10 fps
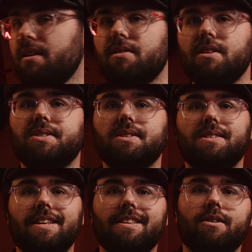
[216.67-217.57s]
this is
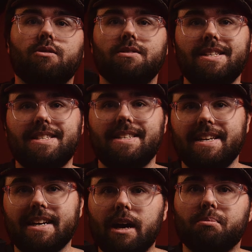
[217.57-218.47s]
the little DC
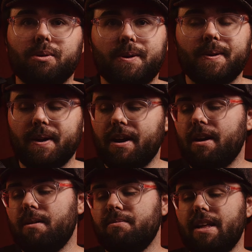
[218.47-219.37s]
coupler
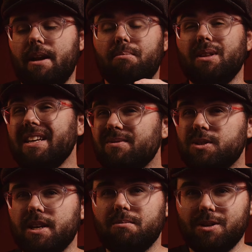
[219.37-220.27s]
that I believe
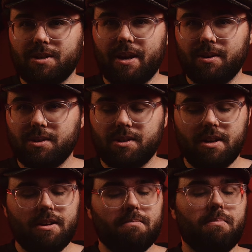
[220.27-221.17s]
Sigma sells,
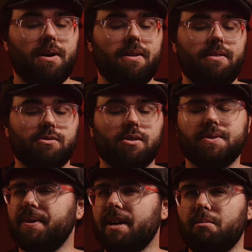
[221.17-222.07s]
but there's
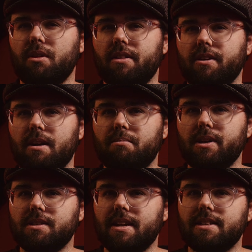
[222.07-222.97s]
also a couple other
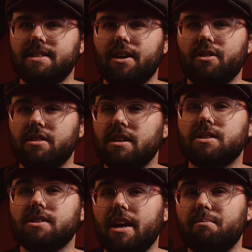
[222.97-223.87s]
companies that sell
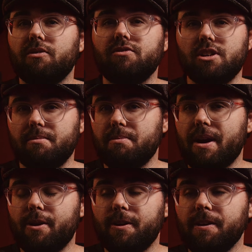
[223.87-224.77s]
this type of dummy
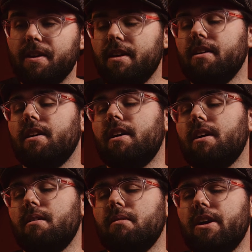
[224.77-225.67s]
battery.
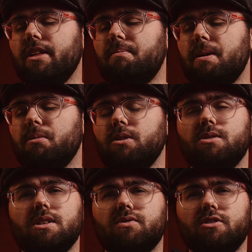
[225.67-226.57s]
I think people use
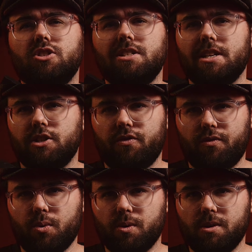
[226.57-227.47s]
these for
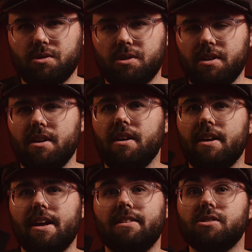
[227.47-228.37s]
GH4s,
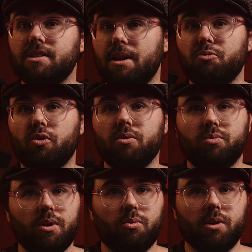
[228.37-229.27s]
and the same one
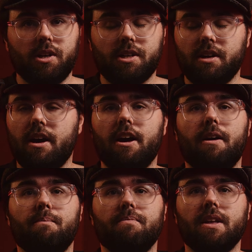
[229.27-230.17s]
will work.
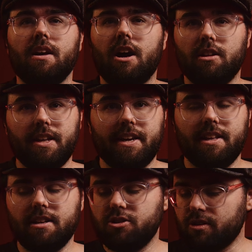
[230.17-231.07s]
I'll link it
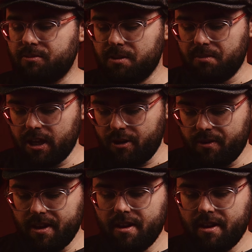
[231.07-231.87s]
in the description below.